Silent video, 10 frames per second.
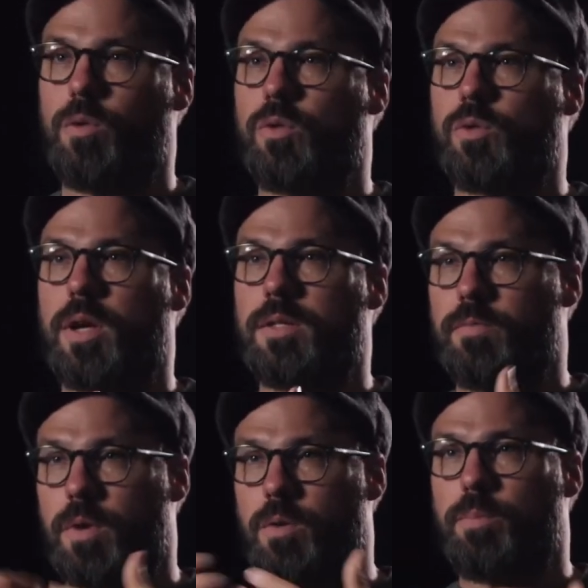And it also
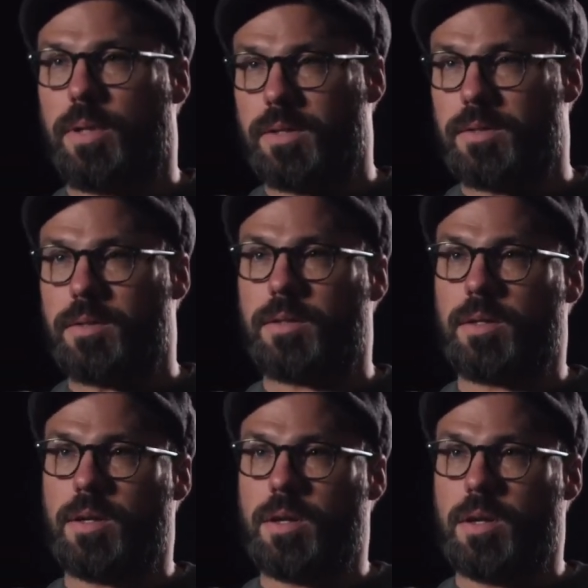has a very
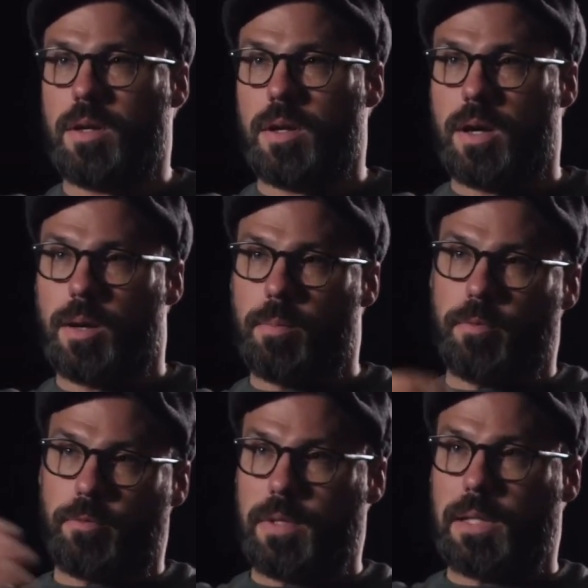pleasant
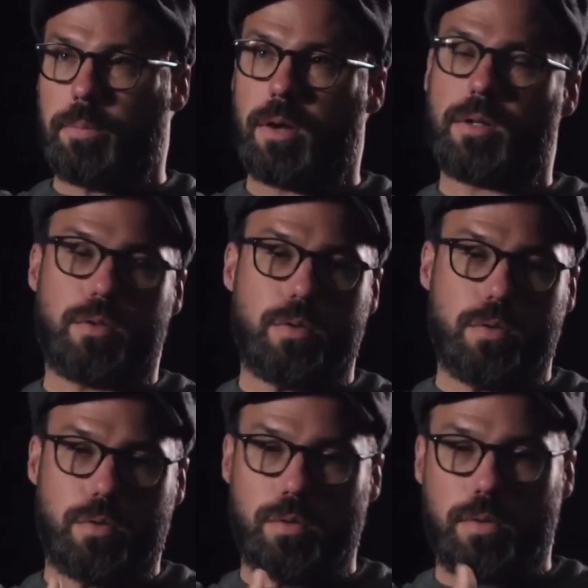feel about
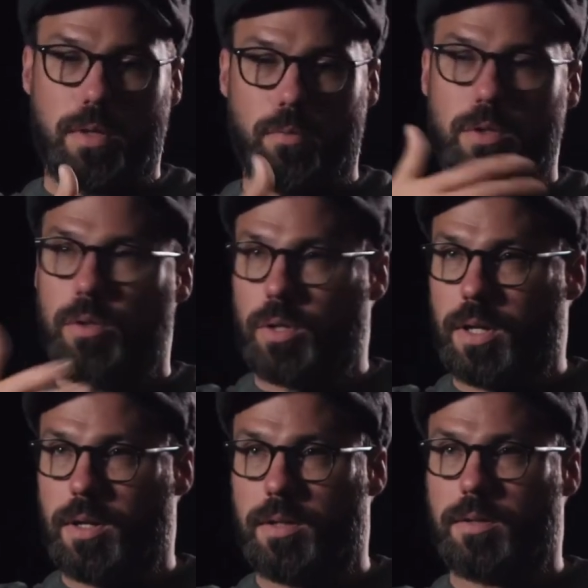it to that when
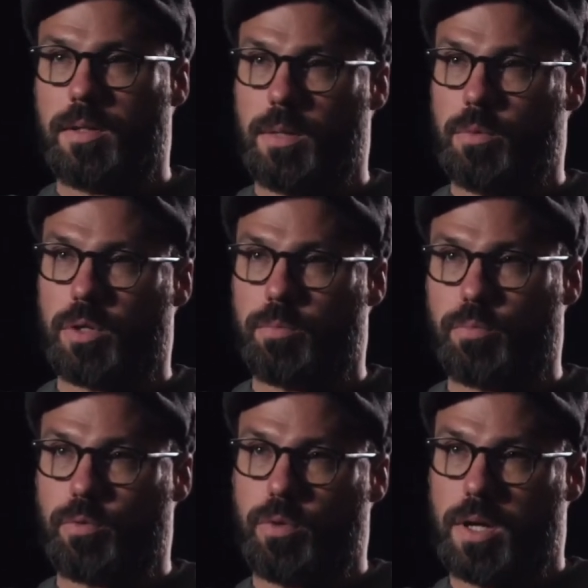you look at it, the
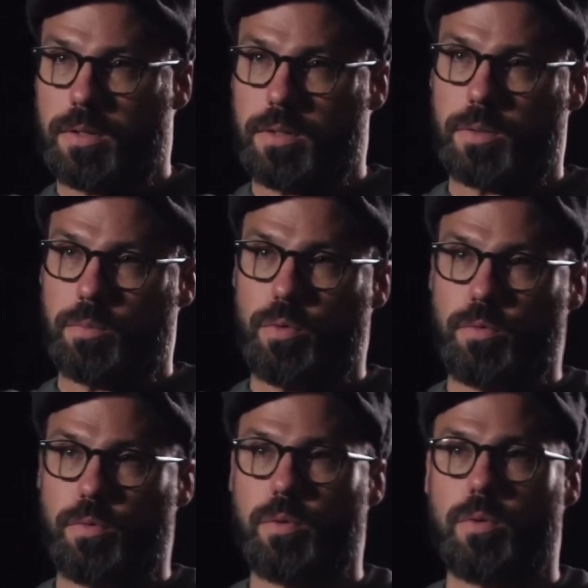image it creates is
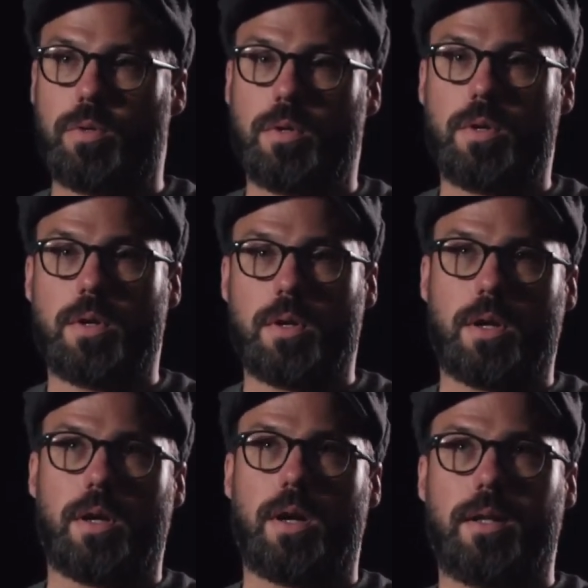beautiful.
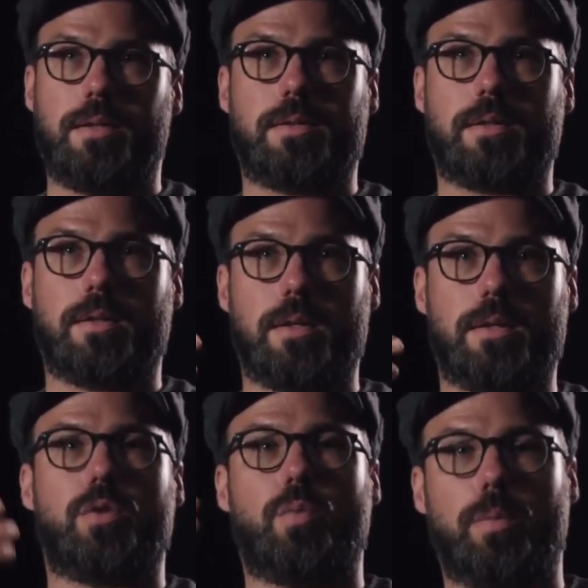And
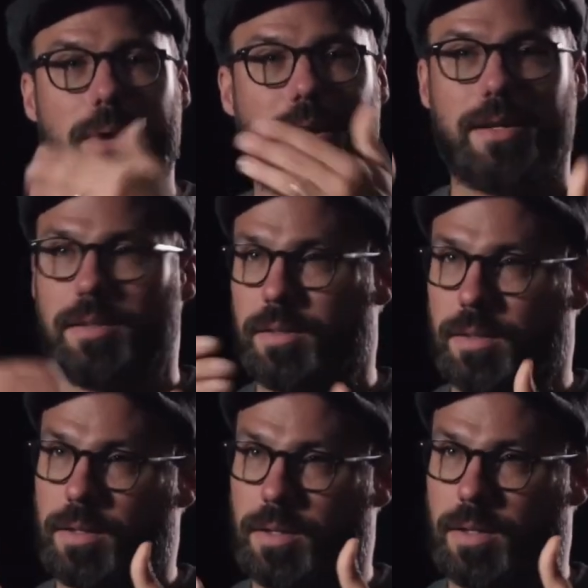so we're back
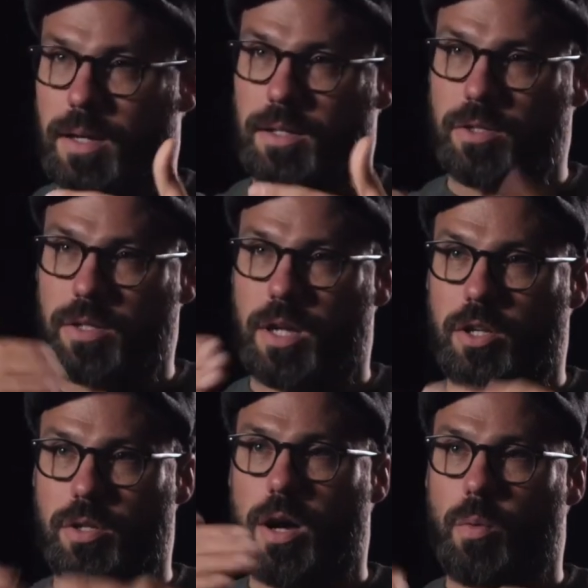at a
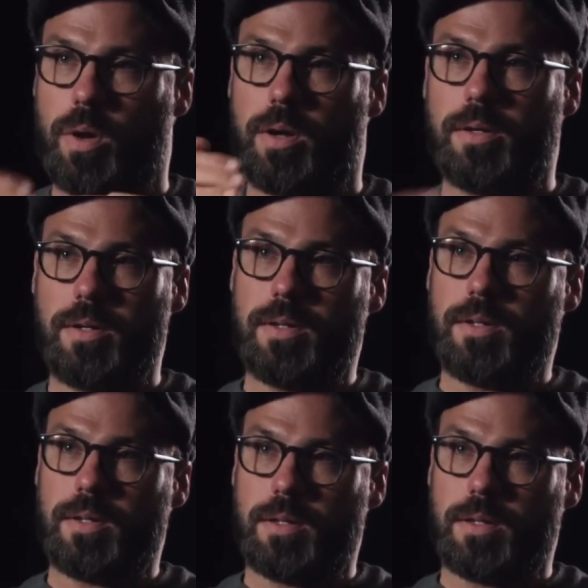stage now where,